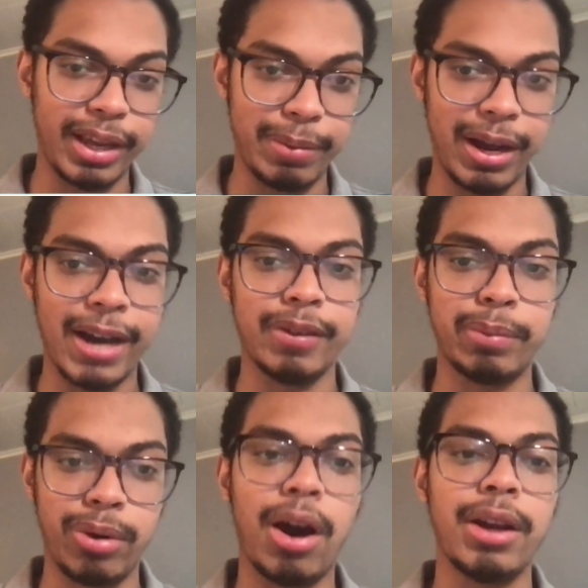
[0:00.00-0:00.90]
behind
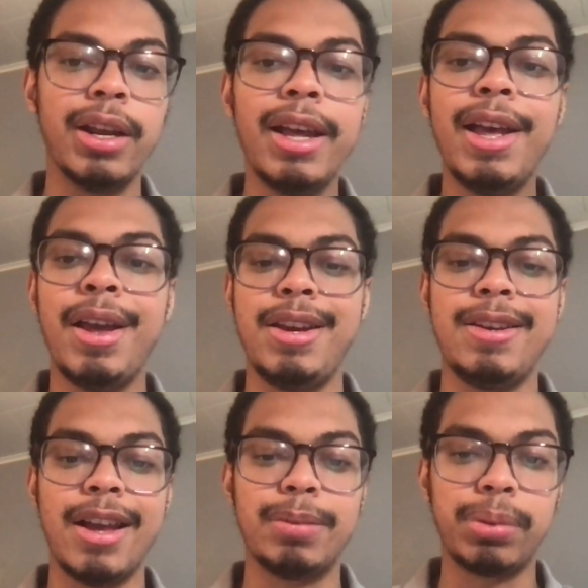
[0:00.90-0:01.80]
LeBron, and he
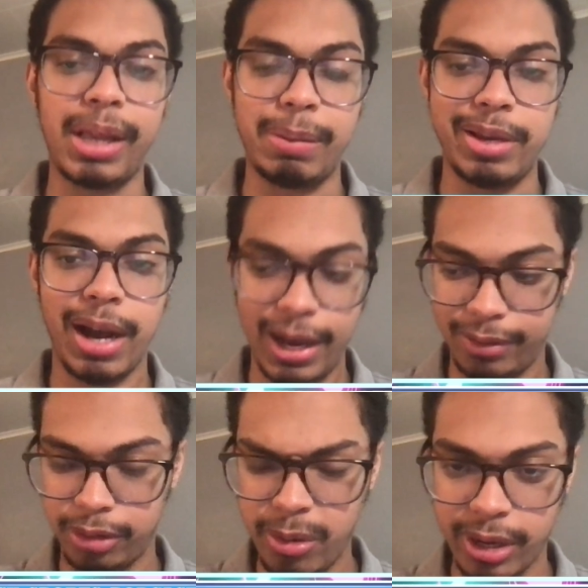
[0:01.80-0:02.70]
does play
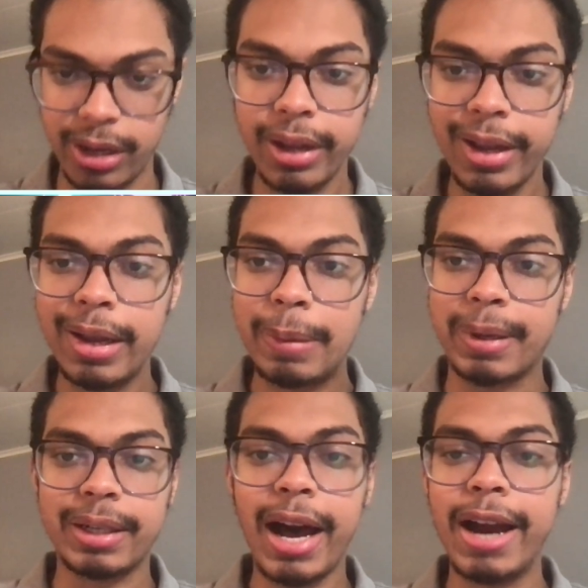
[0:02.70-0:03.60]
behind Luka,
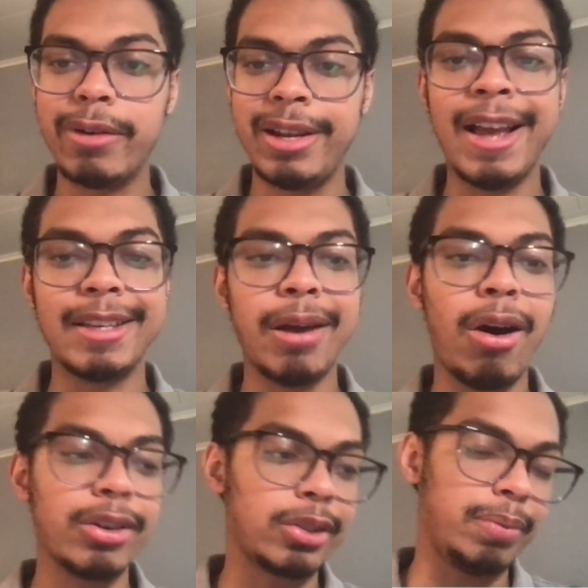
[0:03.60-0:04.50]
but Kyrie has
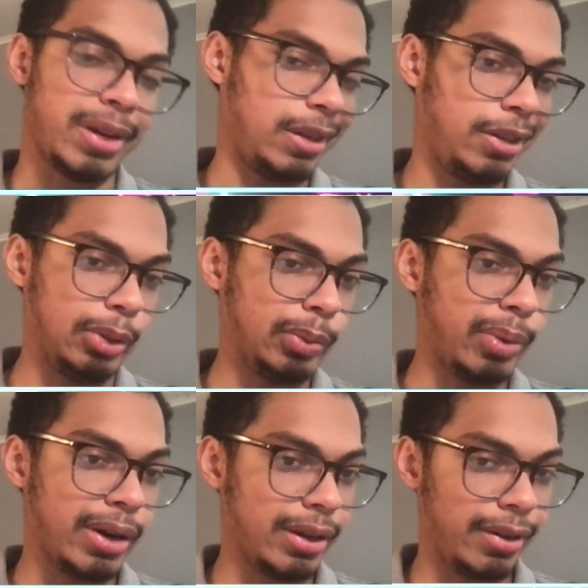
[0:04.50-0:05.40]
also been a huge
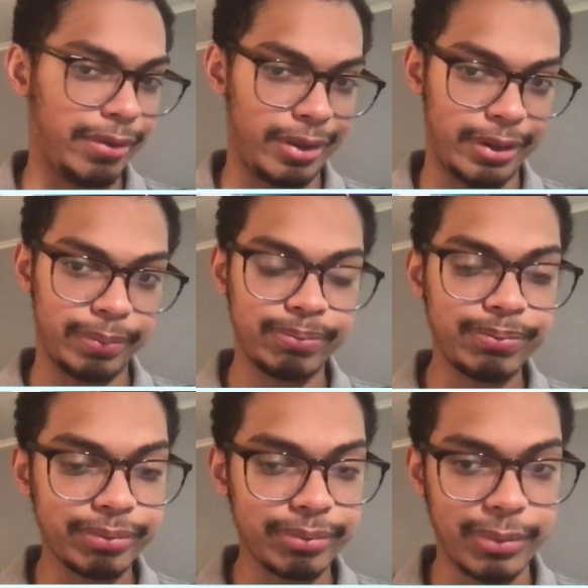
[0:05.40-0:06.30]
part of. Uh,
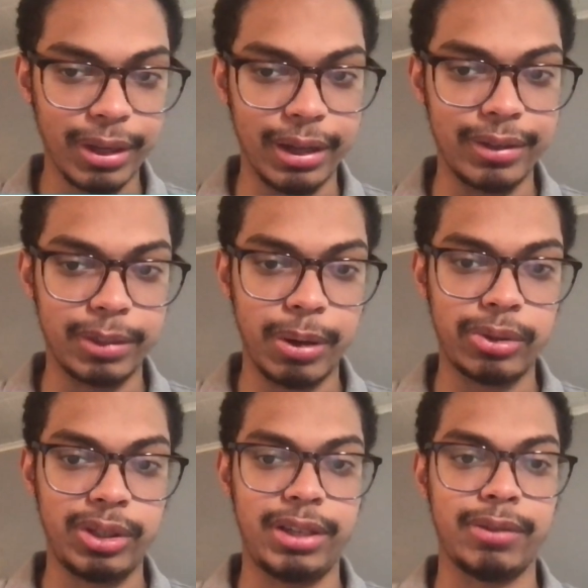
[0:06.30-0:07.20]
uh, this
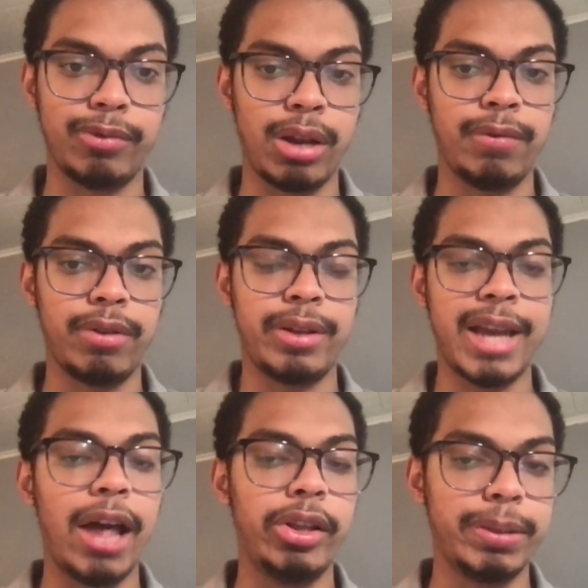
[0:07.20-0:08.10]
postseason run for the
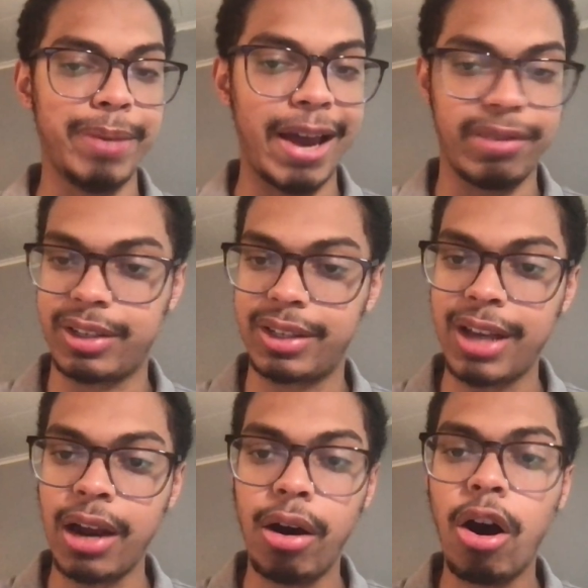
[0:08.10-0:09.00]
Dallas Mavericks. It's
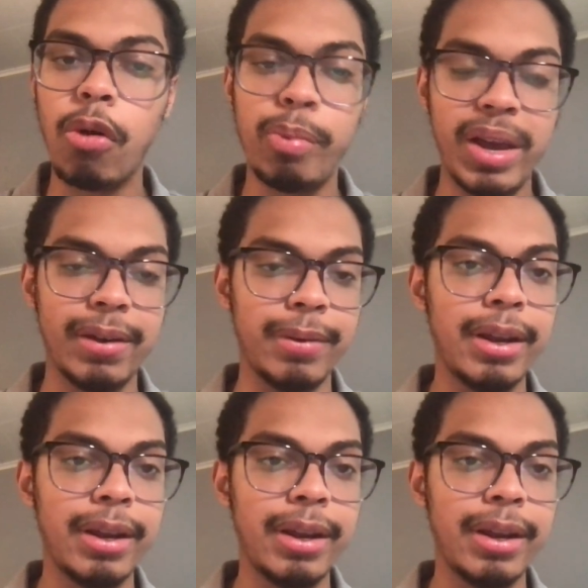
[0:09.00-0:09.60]
not all been